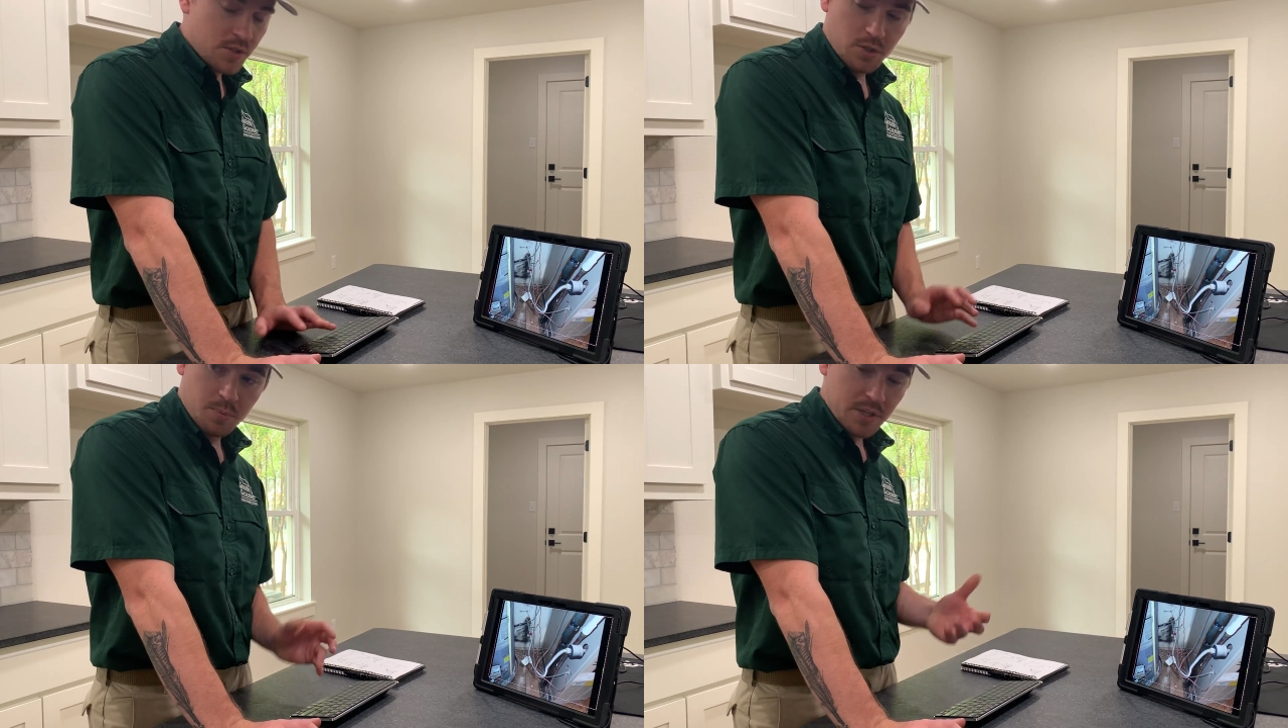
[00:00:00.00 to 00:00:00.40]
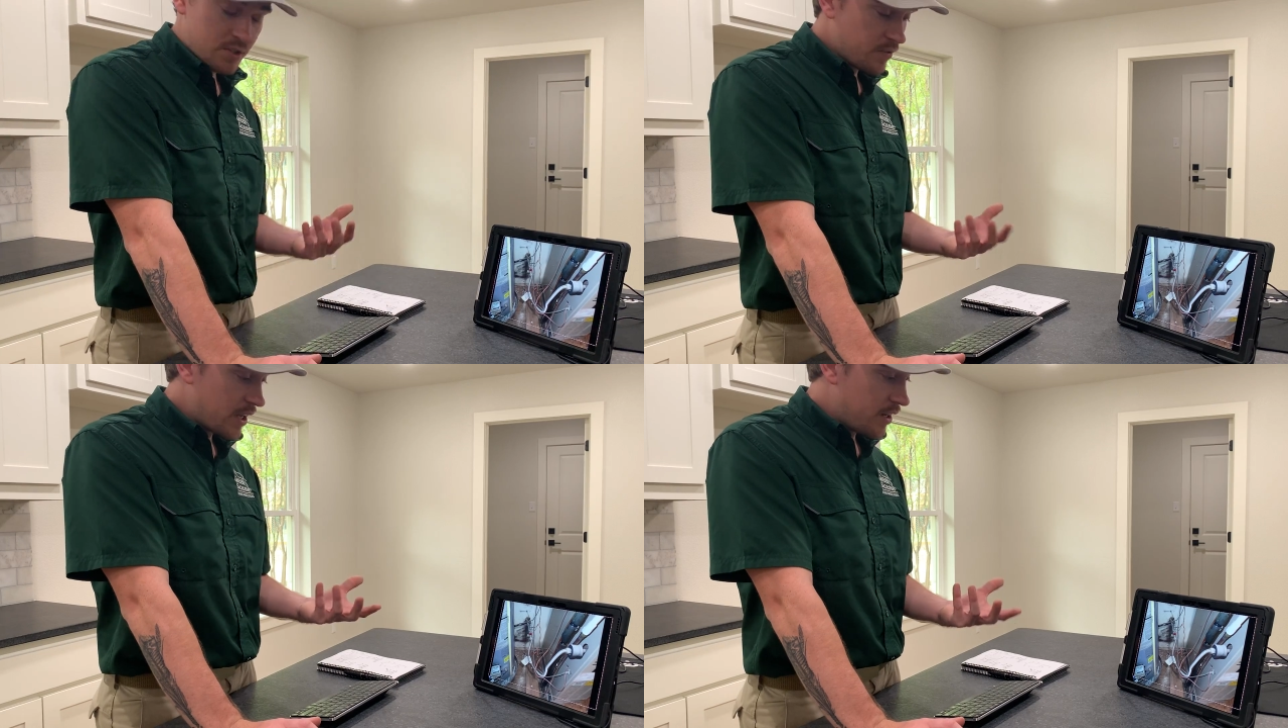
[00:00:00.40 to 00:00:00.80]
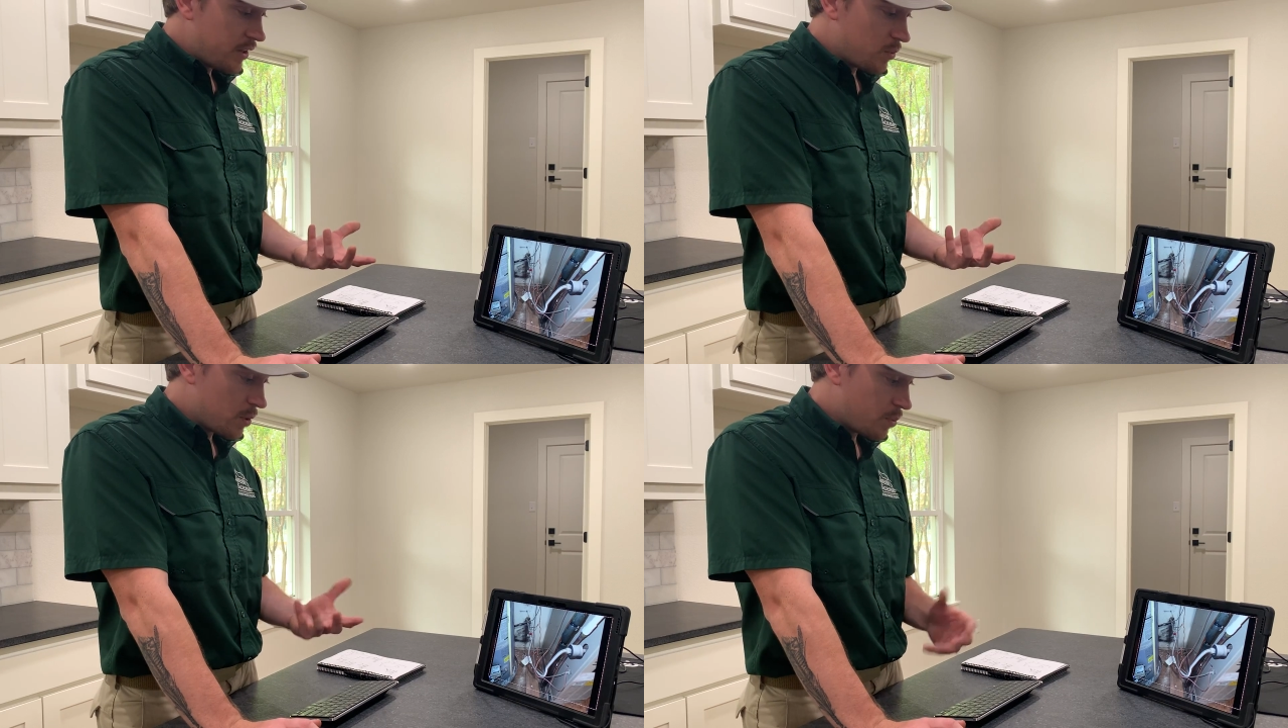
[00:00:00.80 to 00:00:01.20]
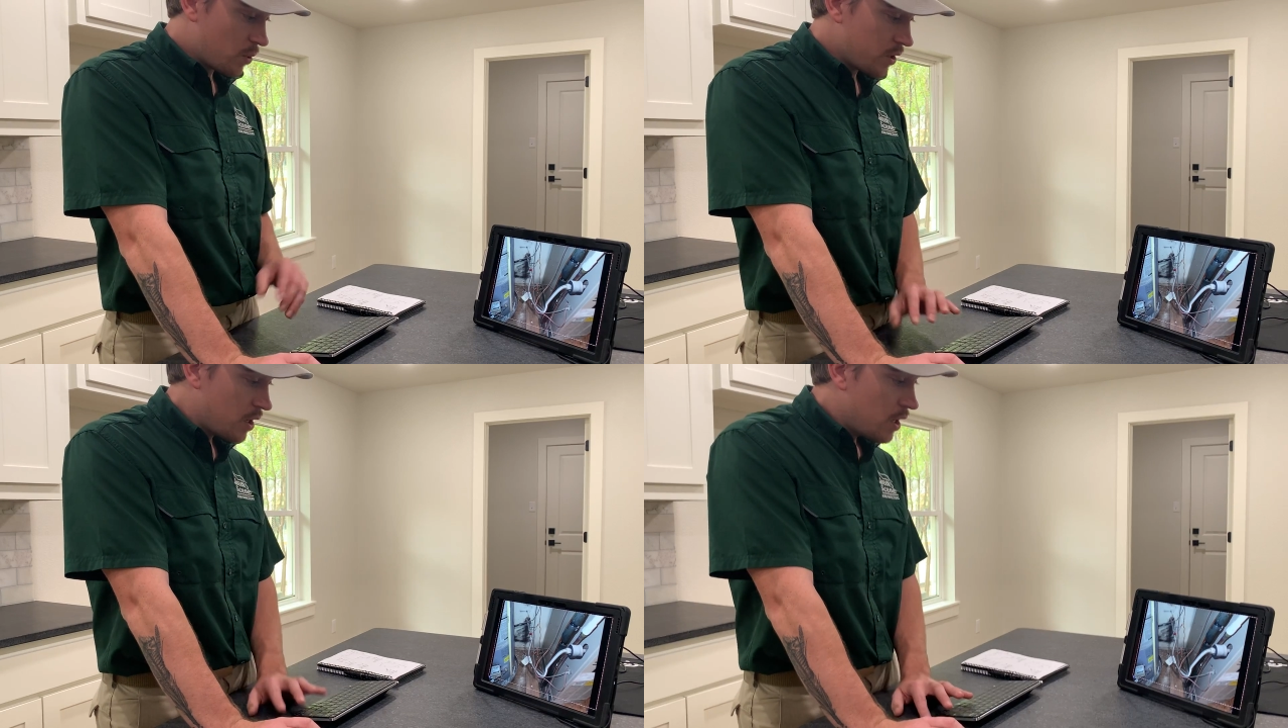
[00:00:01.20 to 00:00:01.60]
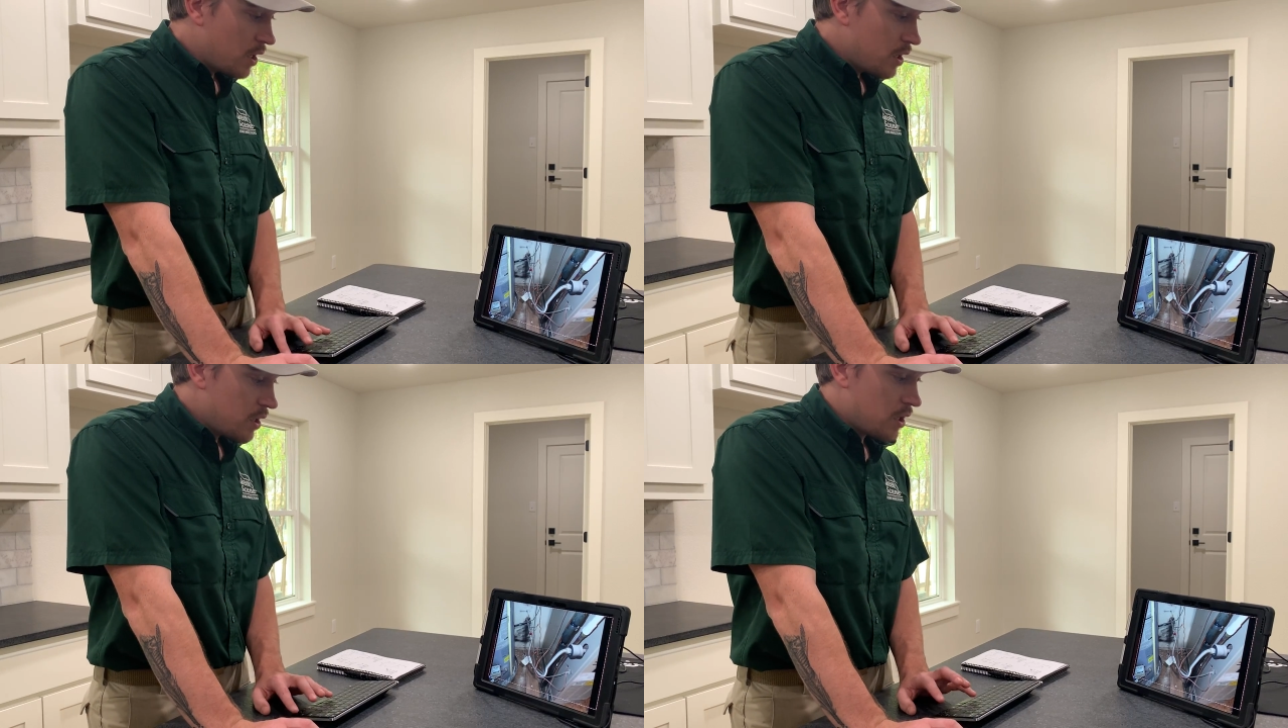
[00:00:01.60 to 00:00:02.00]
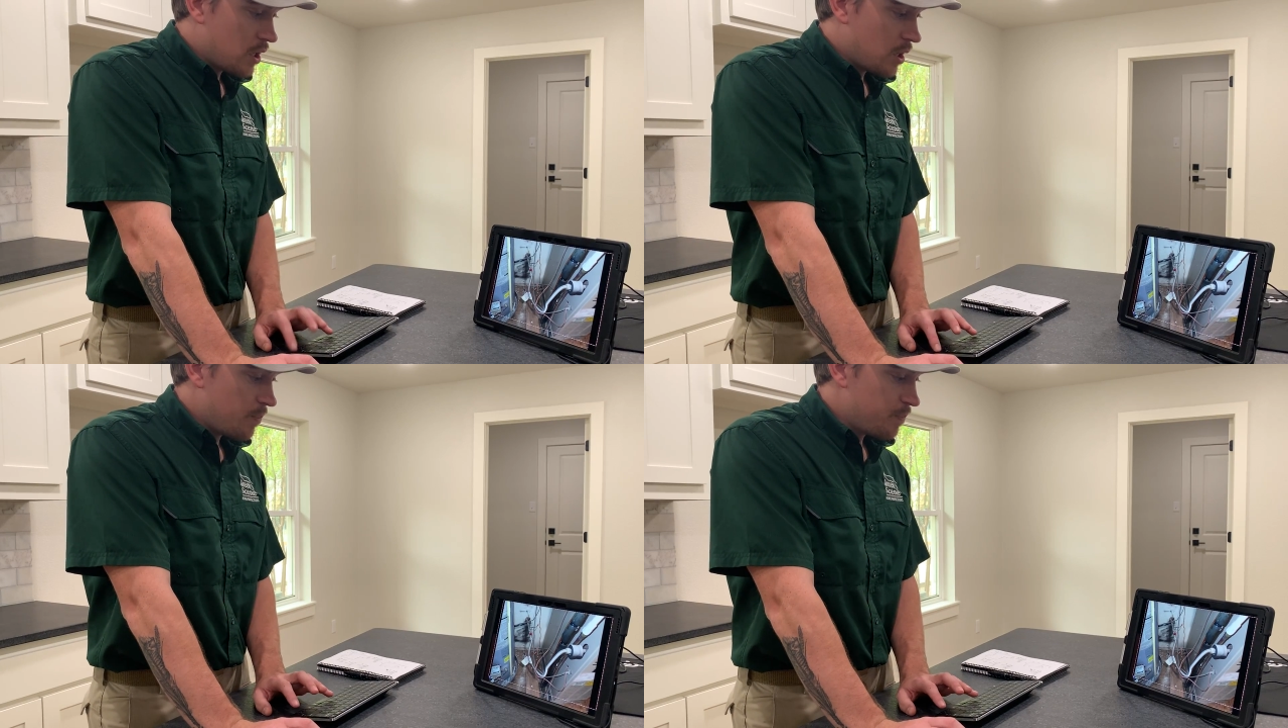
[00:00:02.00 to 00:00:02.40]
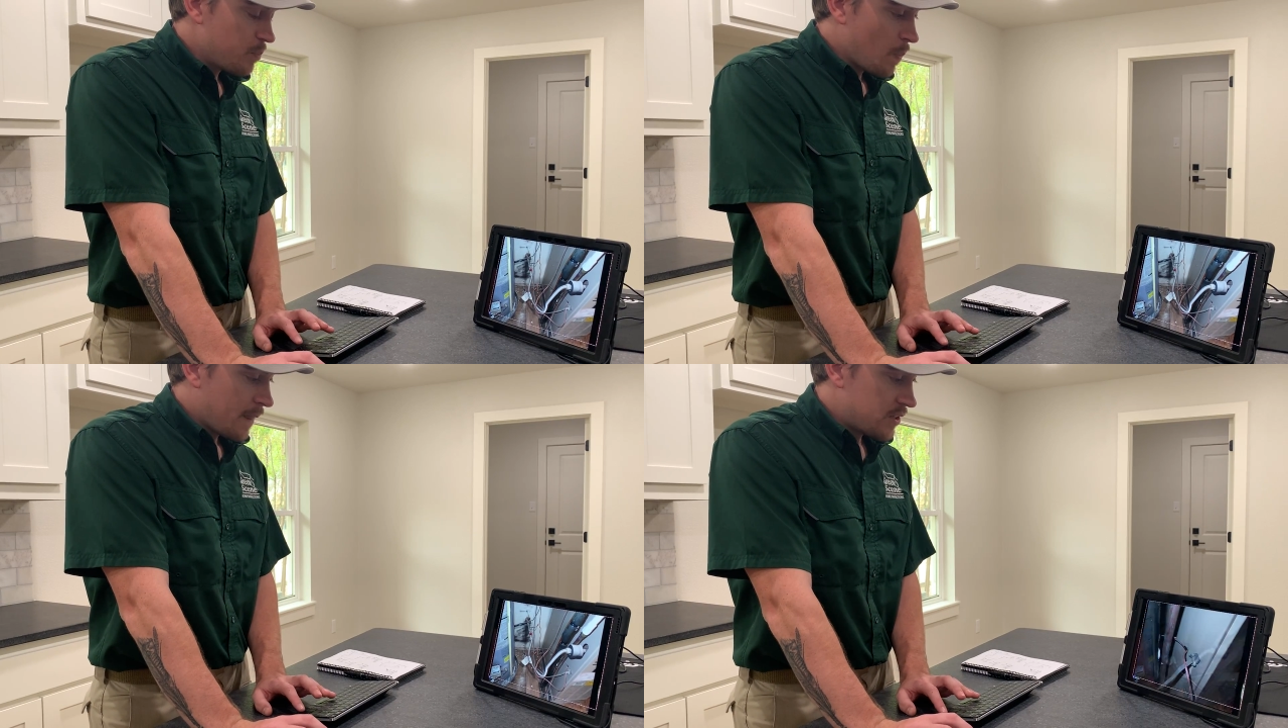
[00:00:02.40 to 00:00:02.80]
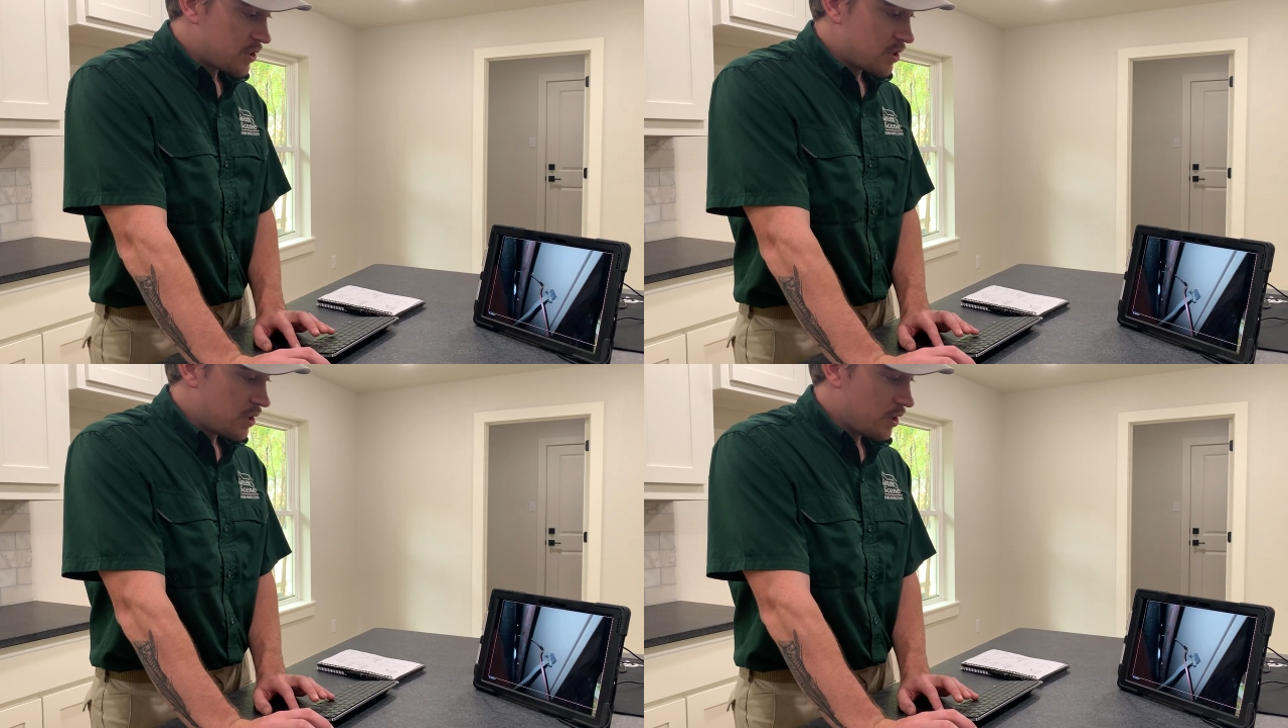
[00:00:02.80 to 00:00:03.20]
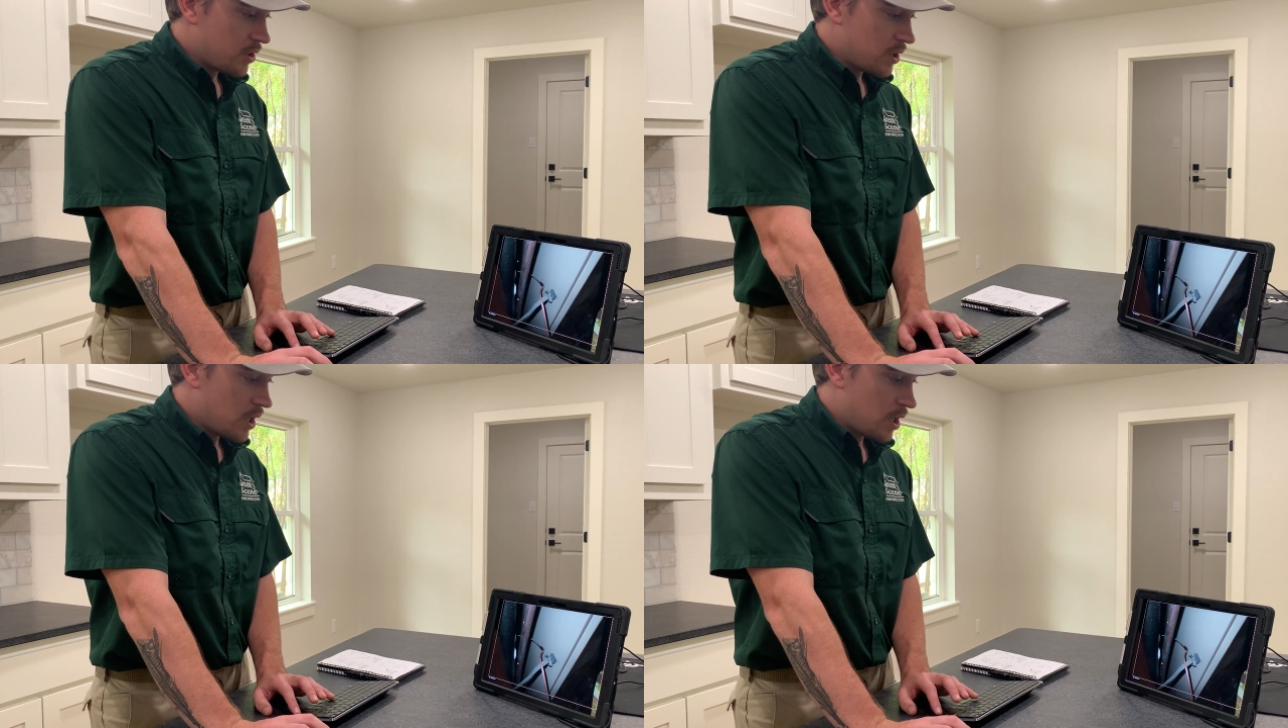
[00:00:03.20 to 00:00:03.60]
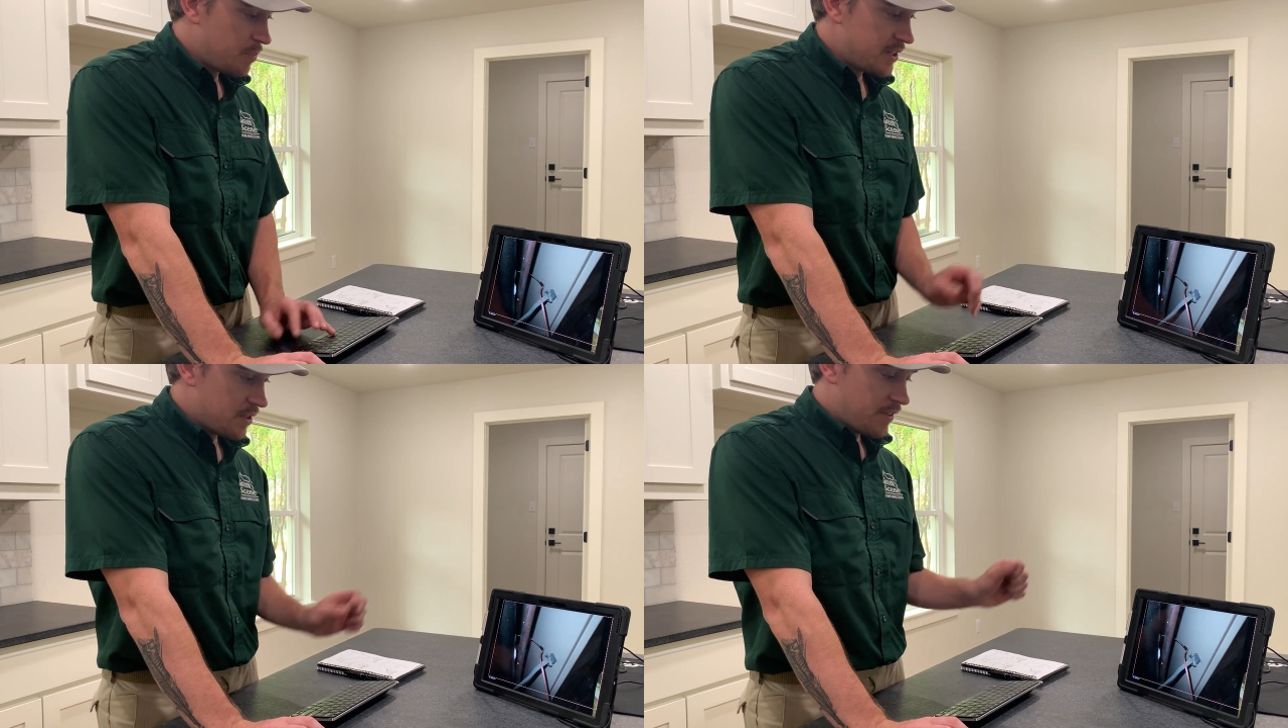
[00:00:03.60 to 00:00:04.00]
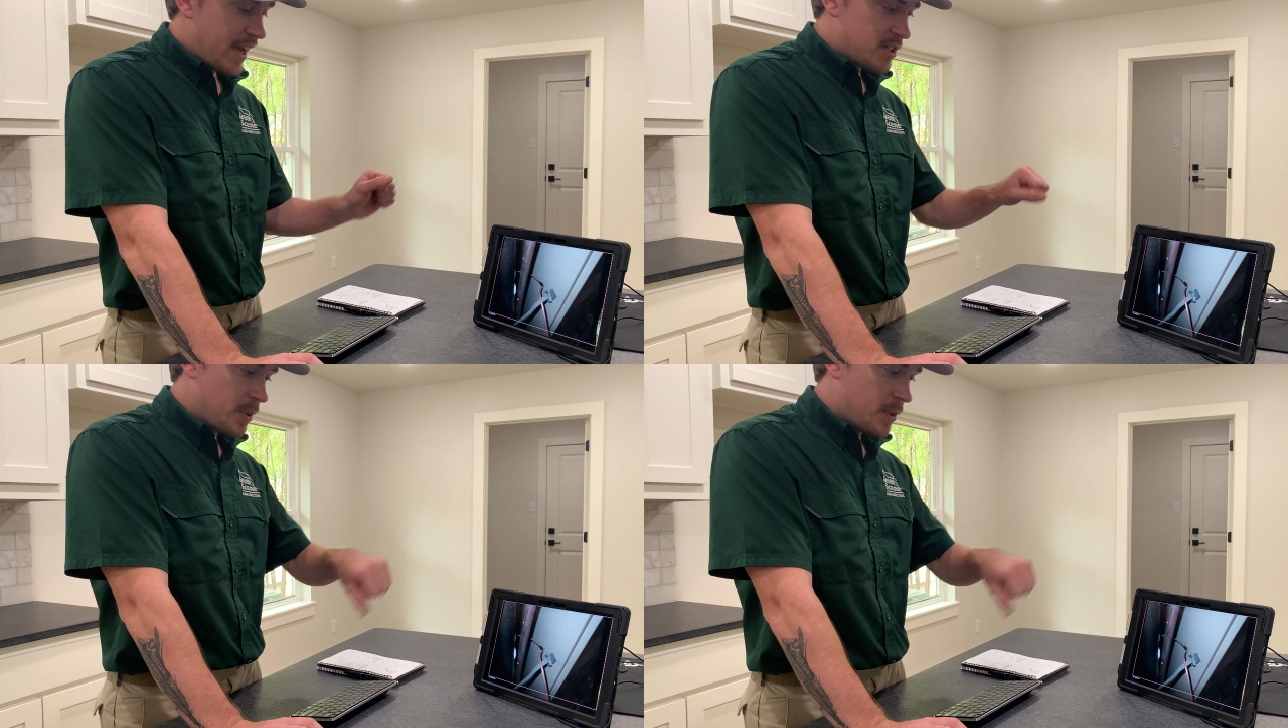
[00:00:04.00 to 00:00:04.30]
a good picture of that in the report. Just another piece of gas